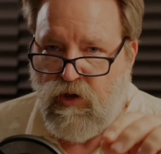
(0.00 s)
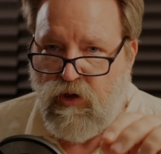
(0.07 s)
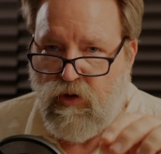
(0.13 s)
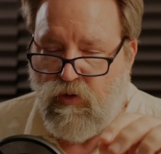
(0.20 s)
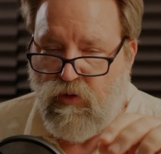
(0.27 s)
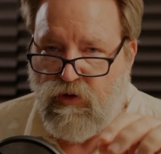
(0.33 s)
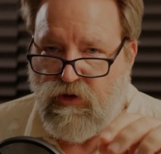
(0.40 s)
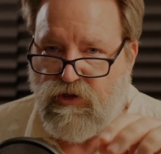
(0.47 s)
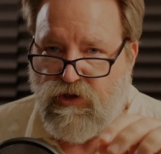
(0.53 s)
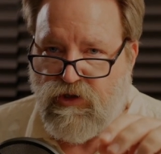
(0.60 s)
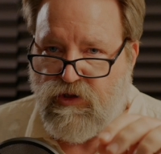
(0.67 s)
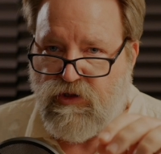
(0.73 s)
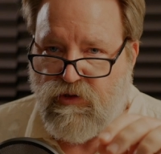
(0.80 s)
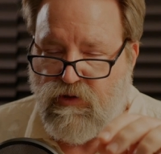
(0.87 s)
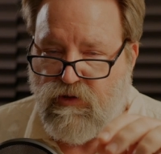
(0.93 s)
which
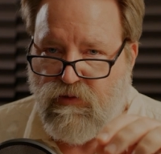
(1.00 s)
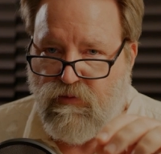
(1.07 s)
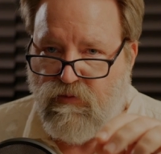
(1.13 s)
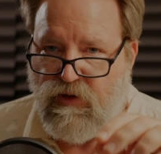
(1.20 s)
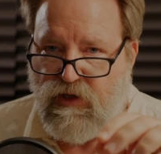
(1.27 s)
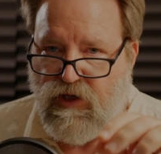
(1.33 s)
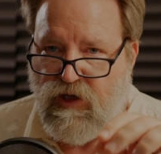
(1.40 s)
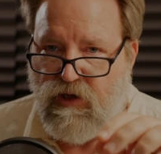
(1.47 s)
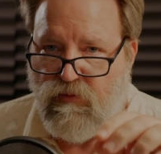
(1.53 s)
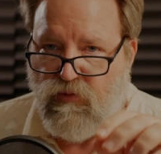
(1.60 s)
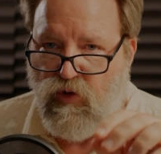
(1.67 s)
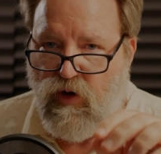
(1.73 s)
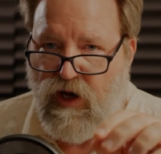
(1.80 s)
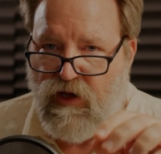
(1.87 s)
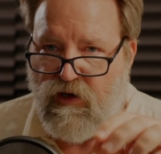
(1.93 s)
has become
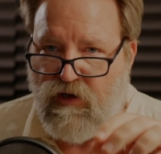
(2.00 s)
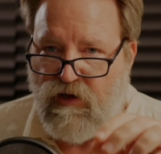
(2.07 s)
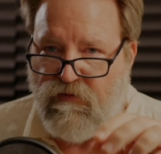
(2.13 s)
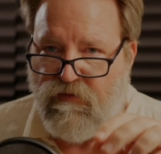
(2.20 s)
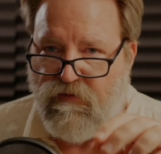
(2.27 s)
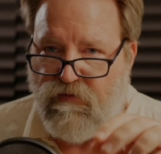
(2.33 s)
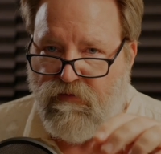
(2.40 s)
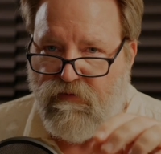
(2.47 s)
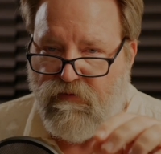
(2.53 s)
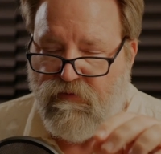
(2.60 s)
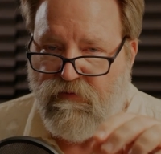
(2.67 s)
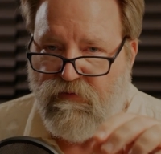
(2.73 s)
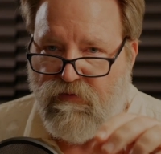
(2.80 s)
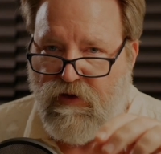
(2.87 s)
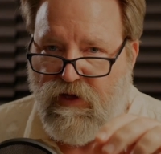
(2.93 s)
wildly
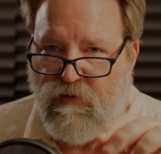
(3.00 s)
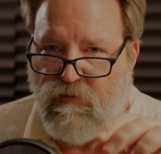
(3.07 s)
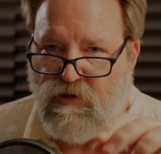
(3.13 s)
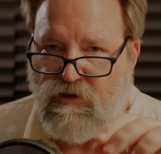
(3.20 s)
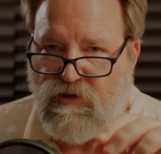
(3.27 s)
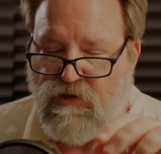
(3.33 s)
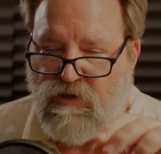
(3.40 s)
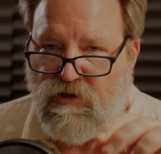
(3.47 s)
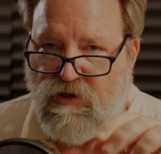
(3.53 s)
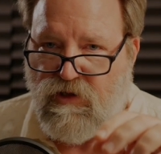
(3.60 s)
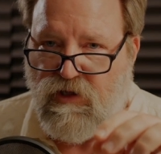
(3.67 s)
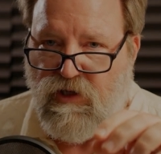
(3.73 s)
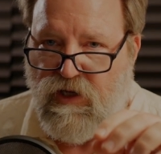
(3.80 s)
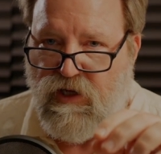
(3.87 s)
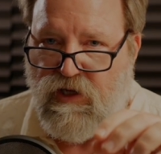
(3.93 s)
famous
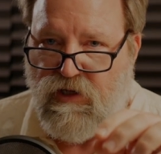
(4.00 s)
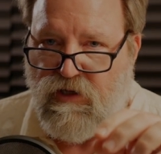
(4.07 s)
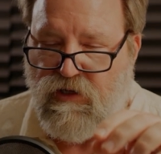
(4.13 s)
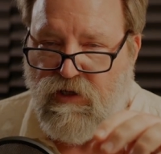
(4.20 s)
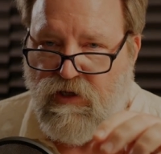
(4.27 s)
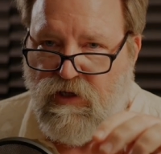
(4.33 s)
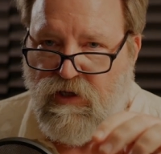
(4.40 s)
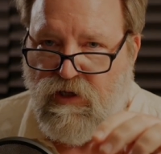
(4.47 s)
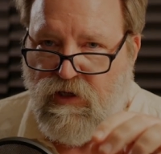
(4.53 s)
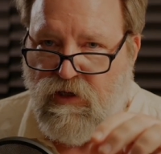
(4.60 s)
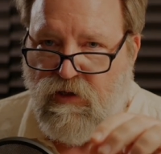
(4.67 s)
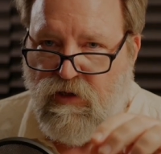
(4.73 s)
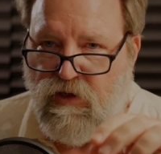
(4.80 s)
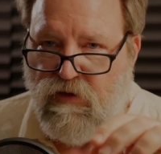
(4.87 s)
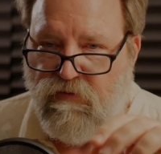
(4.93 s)
at
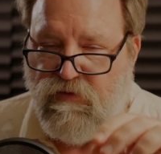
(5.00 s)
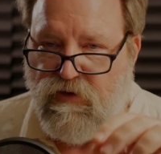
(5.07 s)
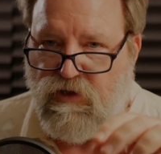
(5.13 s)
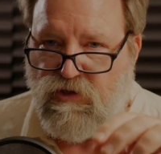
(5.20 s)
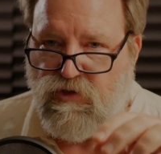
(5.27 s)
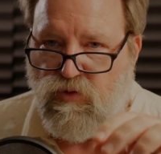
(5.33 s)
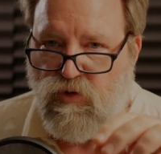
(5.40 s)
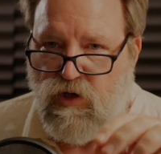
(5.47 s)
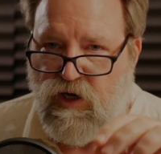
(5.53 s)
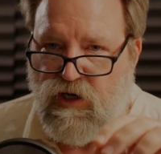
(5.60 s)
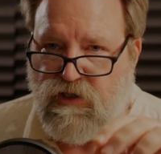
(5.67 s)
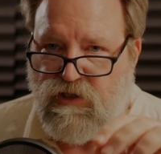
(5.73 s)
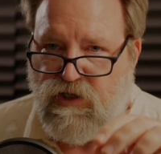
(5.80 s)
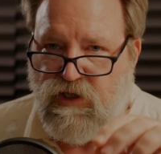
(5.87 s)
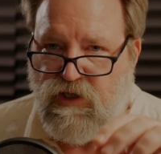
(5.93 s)
events where I
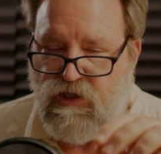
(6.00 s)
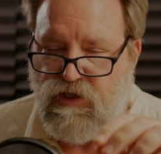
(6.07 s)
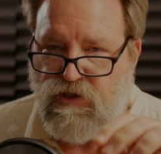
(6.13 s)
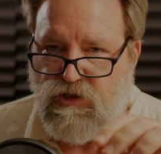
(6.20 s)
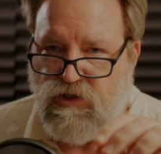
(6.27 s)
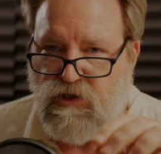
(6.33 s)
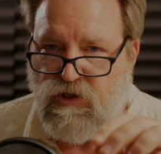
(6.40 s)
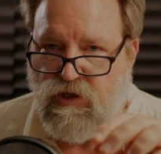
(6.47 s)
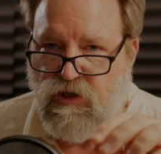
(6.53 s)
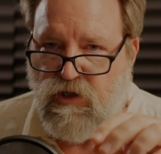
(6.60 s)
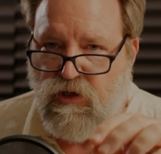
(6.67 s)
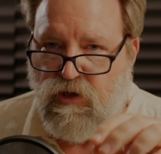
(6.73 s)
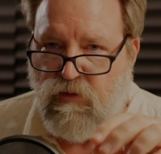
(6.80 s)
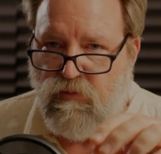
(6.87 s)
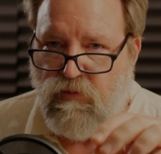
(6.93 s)
teach
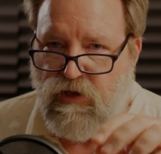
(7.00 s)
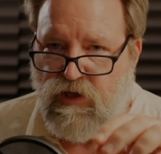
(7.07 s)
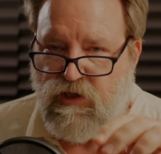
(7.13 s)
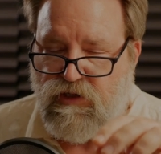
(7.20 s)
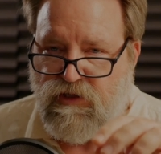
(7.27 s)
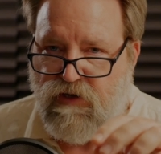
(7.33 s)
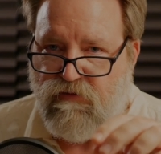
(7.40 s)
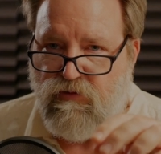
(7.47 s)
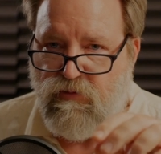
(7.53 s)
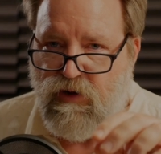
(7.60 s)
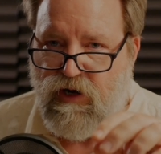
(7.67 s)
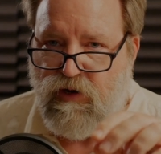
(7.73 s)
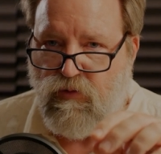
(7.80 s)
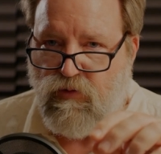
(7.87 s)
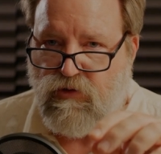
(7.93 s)
because everybody
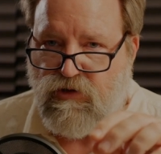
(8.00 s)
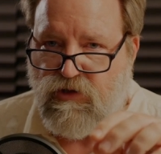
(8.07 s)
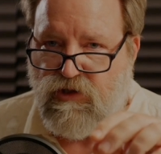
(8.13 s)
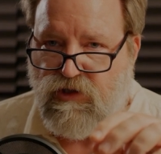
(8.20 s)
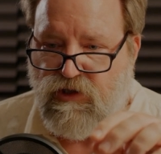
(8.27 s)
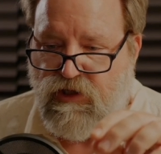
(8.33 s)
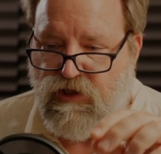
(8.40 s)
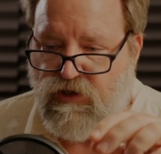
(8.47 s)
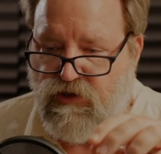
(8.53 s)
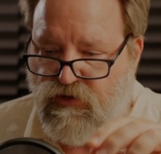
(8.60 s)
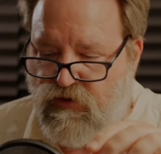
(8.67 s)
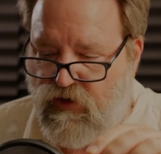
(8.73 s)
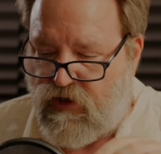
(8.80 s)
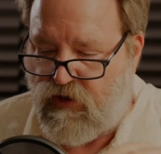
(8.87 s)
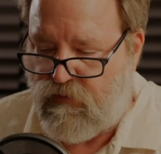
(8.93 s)
wants to see the
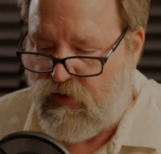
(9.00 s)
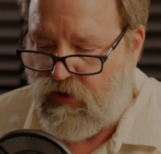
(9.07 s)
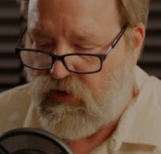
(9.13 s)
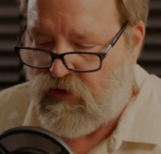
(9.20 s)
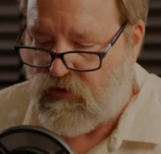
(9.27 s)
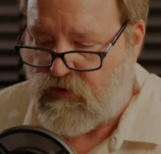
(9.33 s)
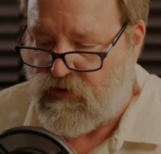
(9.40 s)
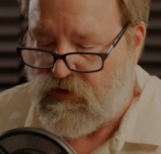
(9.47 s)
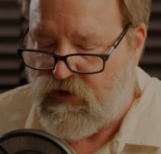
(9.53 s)
string of pearls.